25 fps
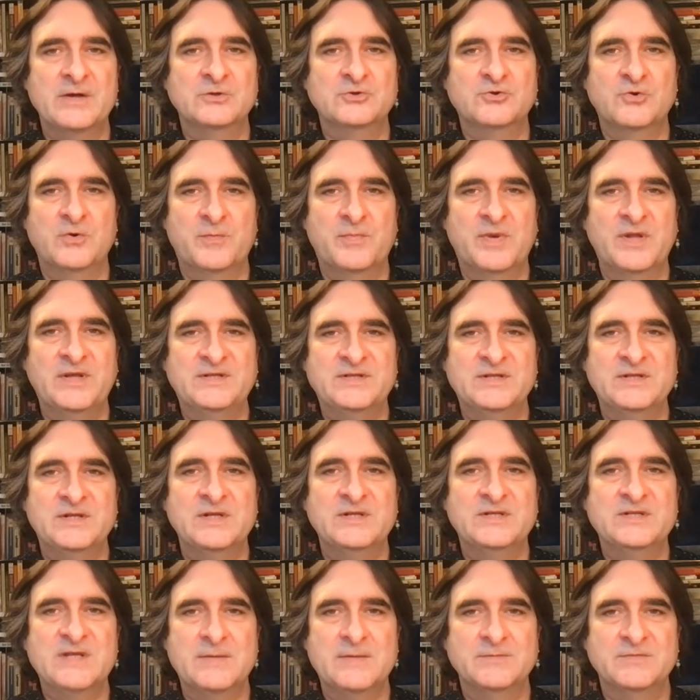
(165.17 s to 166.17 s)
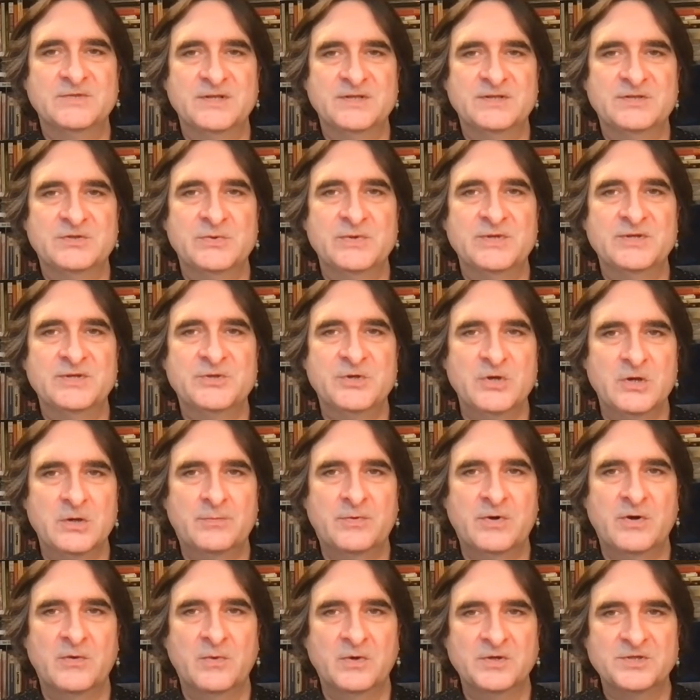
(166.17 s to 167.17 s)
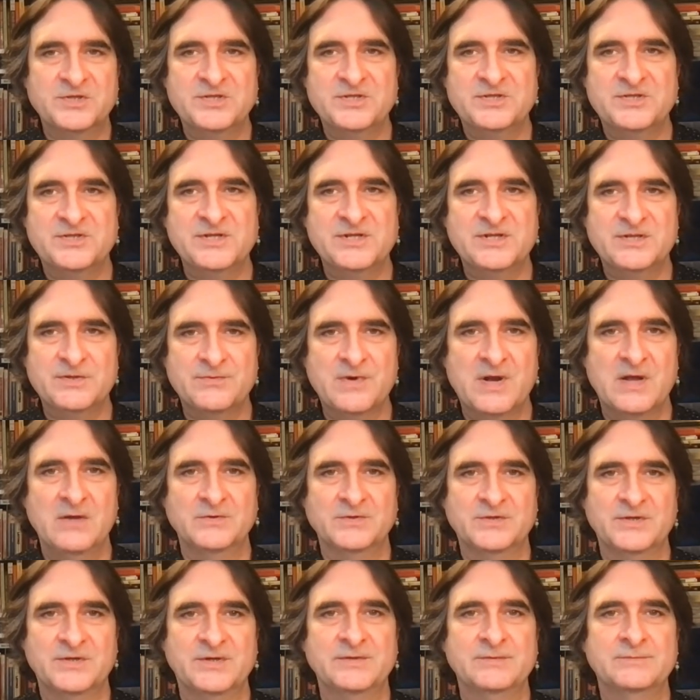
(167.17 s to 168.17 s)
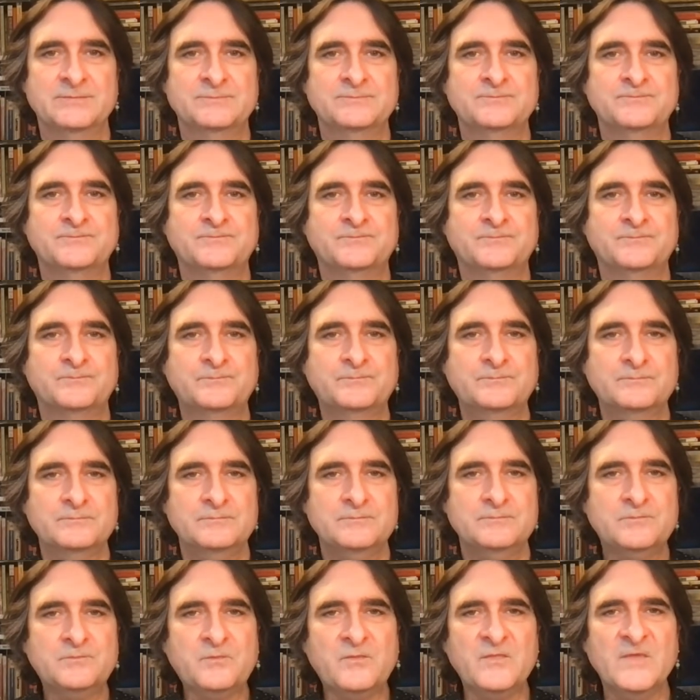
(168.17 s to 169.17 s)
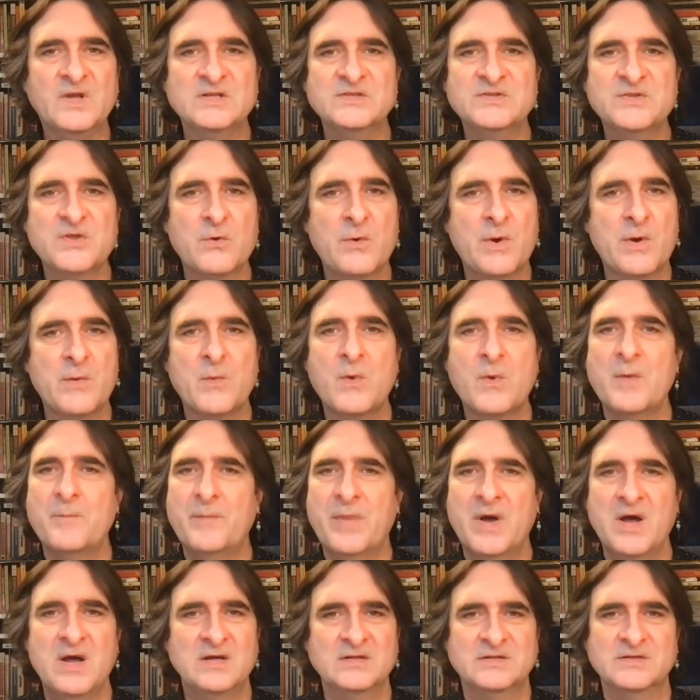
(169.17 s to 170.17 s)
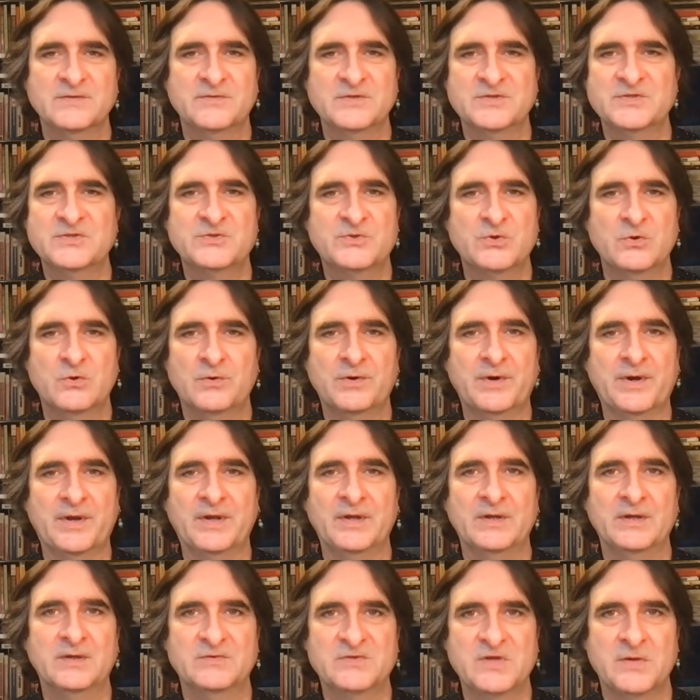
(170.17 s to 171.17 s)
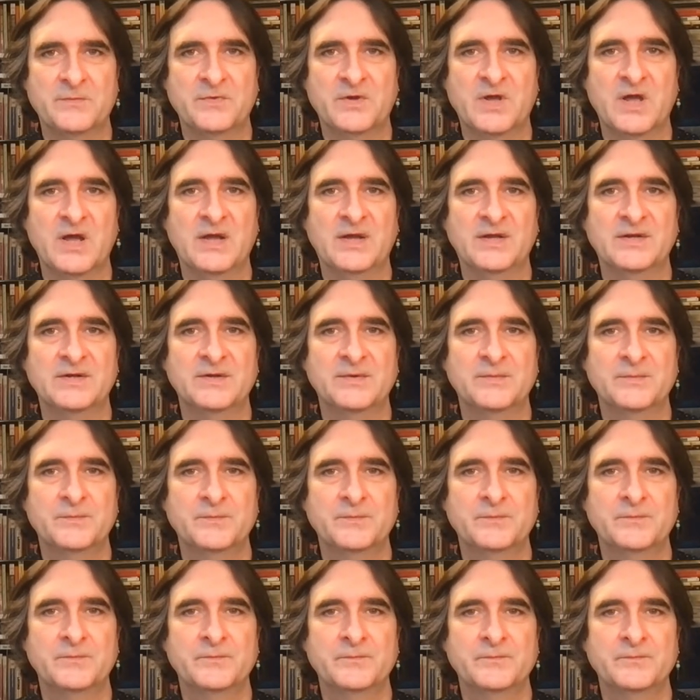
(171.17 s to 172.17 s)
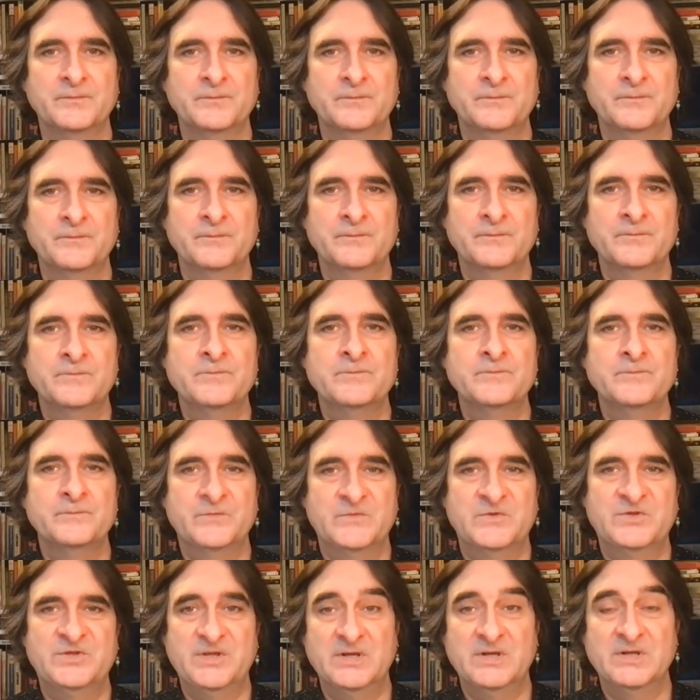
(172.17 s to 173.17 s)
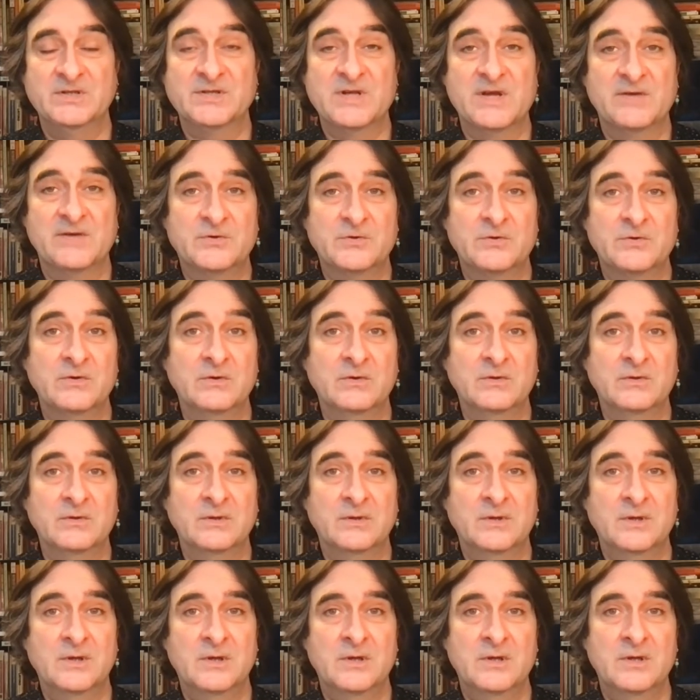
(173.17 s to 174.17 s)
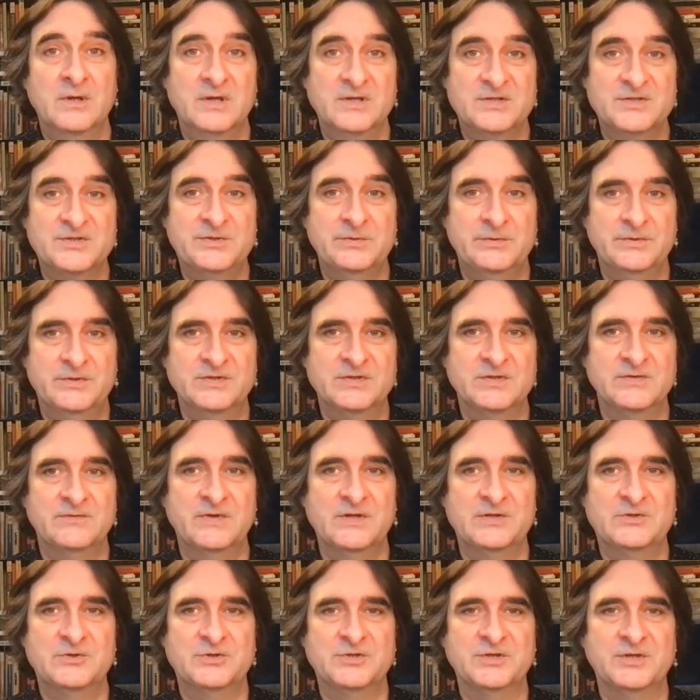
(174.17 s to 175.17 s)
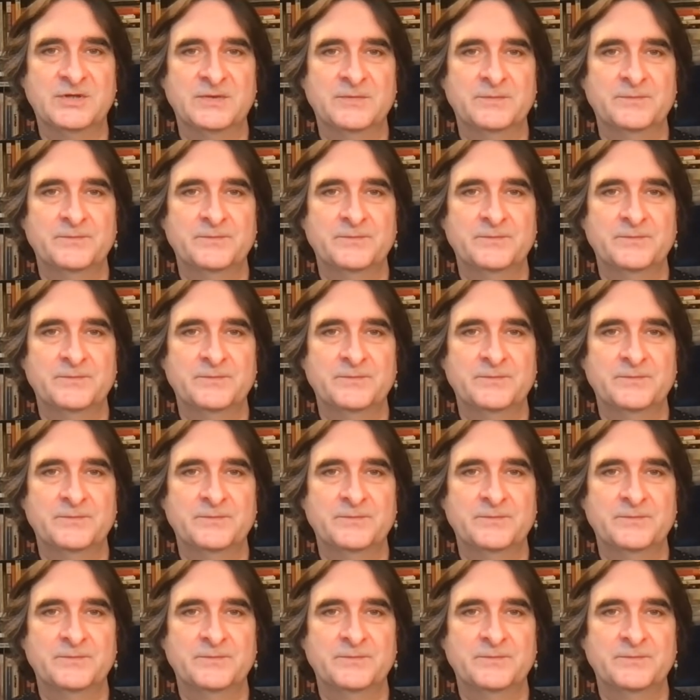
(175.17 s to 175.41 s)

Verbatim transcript: is repeatedly tempted to interpret what she sees around her as though it were part of a story of some kind. She is, after all, a student of literature.